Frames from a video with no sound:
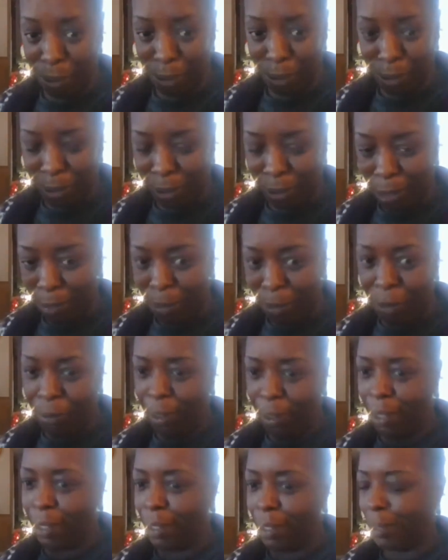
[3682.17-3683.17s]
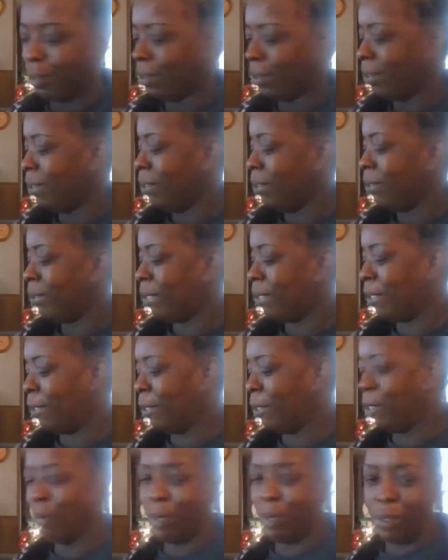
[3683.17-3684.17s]
Some of you guys that
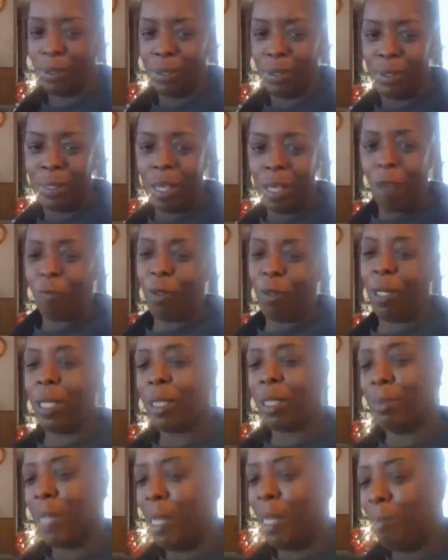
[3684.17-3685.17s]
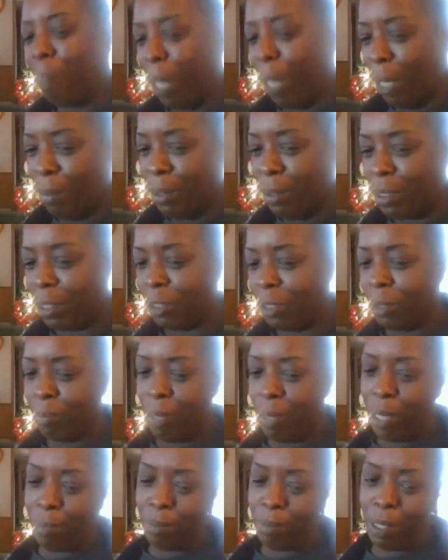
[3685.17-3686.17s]
love me I feel like I'm y'all babies,
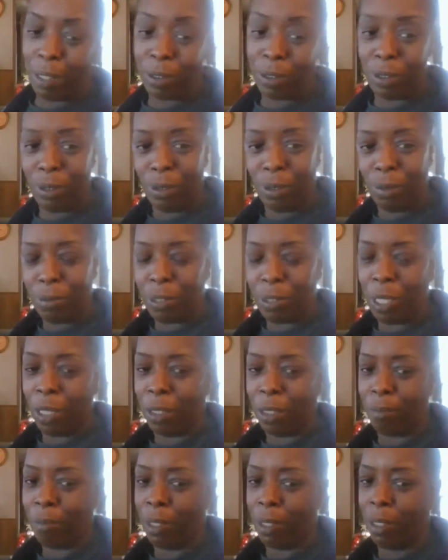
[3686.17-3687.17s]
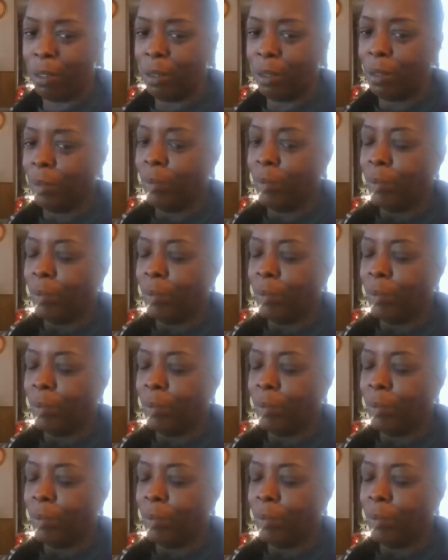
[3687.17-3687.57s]
Mad Max. You know what I'm talking about.